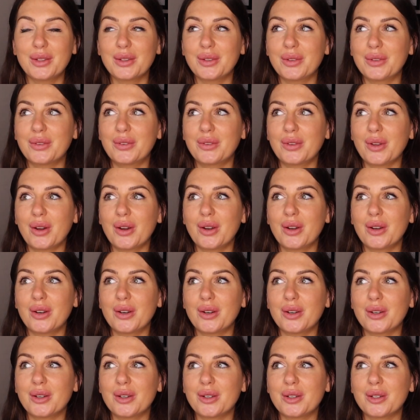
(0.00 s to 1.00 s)

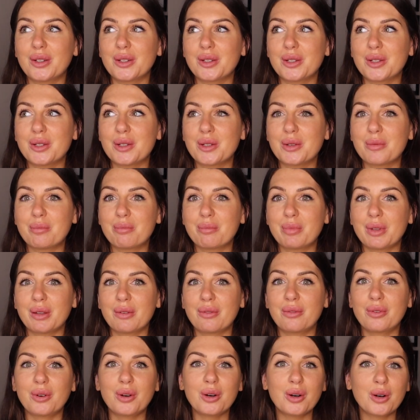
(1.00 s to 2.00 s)
So
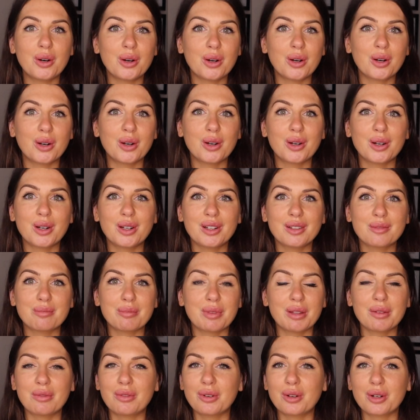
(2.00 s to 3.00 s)
before
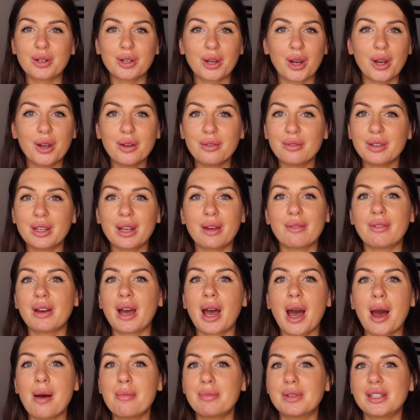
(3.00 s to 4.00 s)
COVID ever
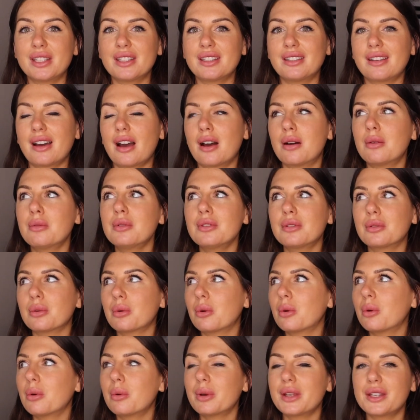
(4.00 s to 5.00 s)
happened, I was
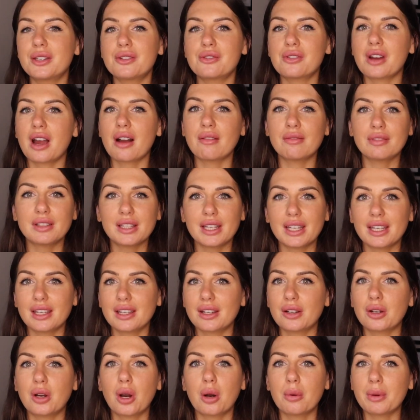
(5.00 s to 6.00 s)
always traveling
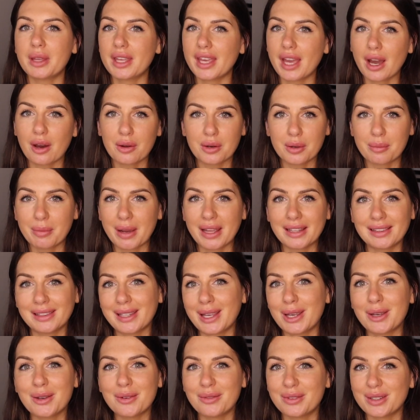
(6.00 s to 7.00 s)
and going out on my
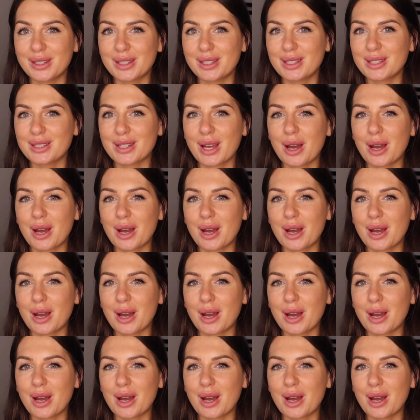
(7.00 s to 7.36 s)
layovers.